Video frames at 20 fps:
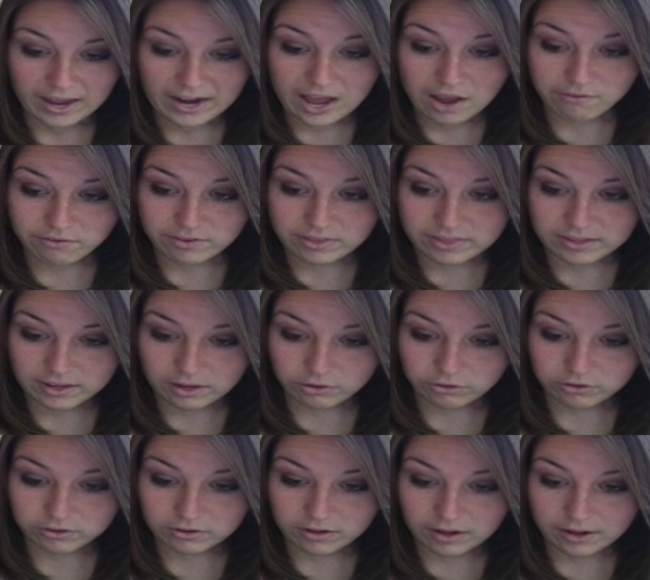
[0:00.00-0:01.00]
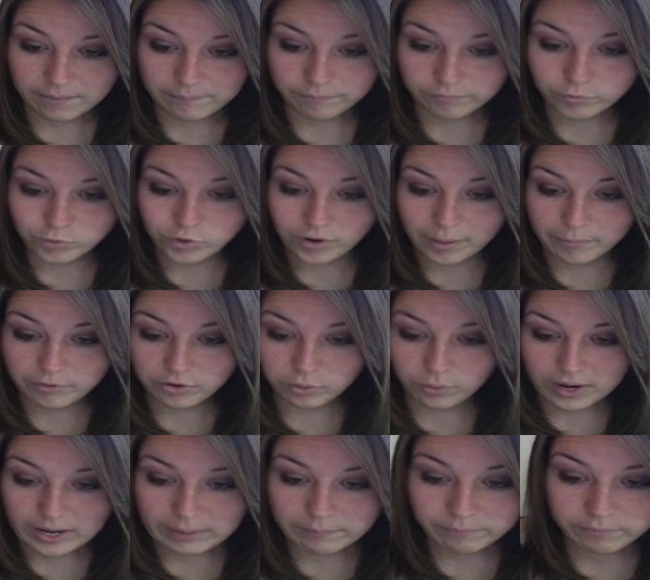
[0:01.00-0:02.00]
And everything else um, drops
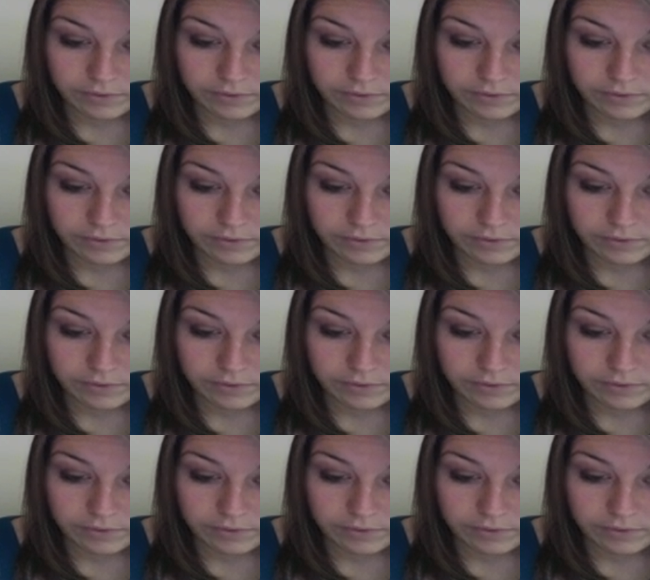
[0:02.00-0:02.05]
away.